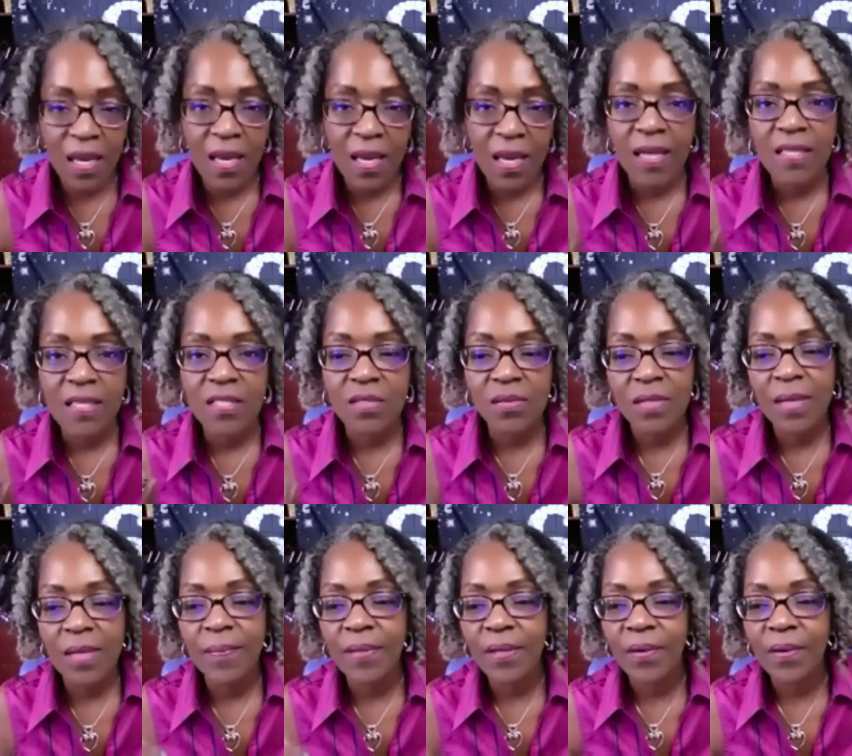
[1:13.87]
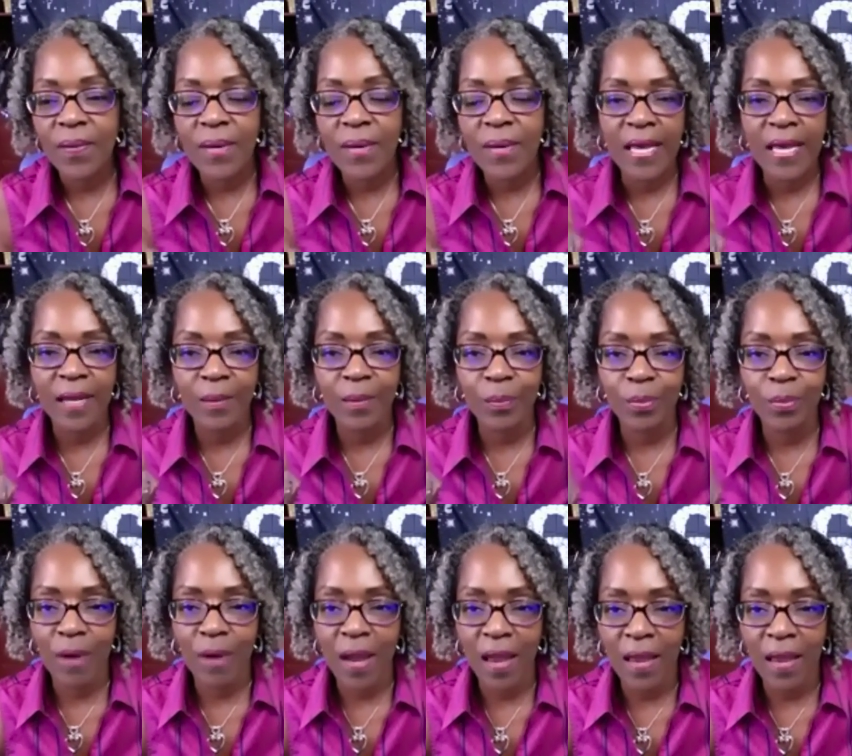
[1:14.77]
So let me go ahead and
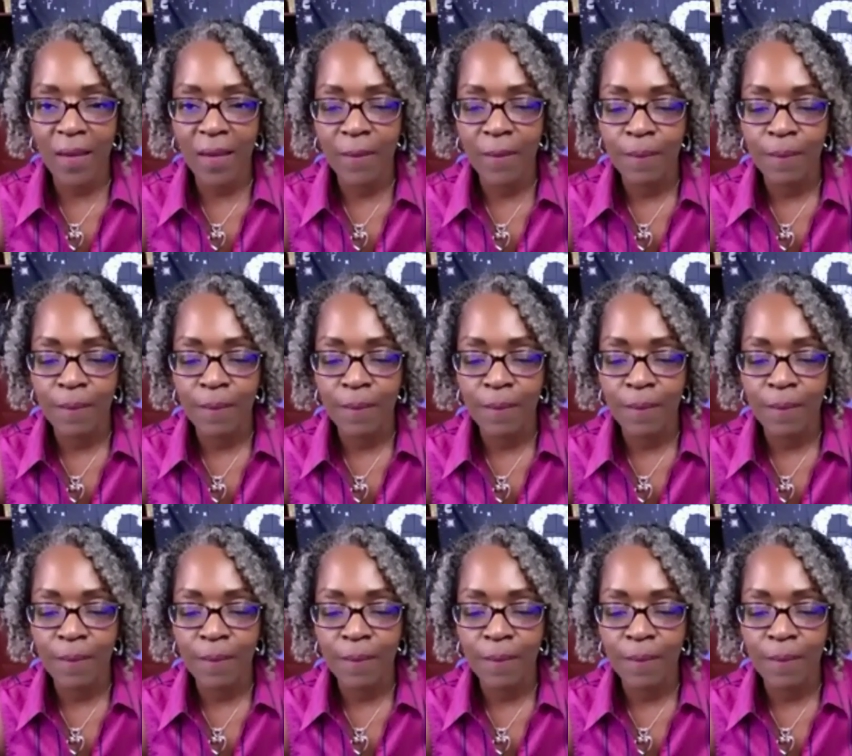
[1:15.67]
pray